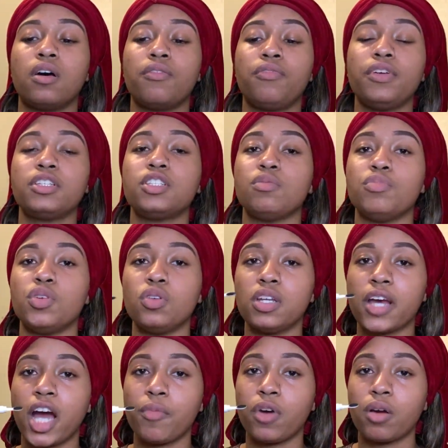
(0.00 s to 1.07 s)
Fenty Beauty
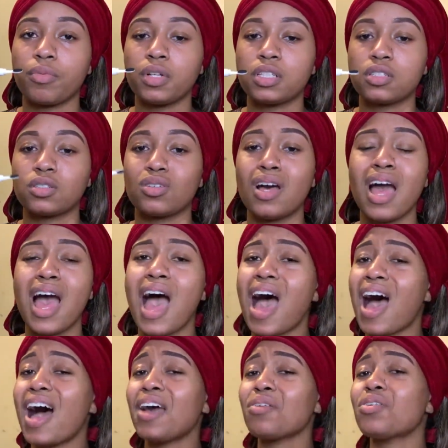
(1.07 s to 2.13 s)
eyebrow pencil.
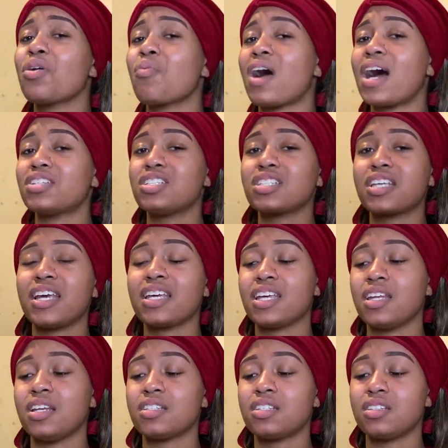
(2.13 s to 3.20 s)
I don't know why I just can't
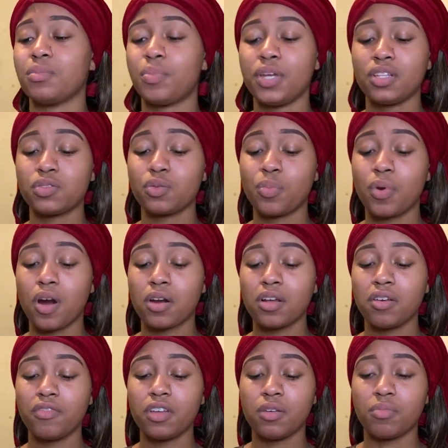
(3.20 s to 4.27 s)
get into the pencil part
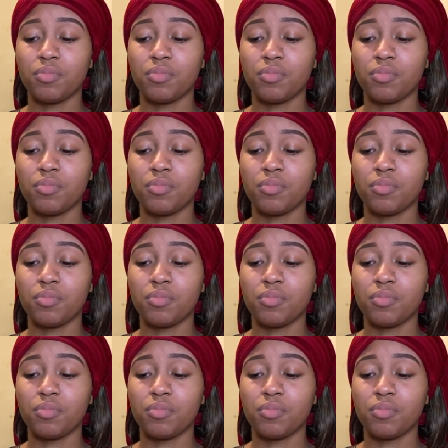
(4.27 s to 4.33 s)
of it,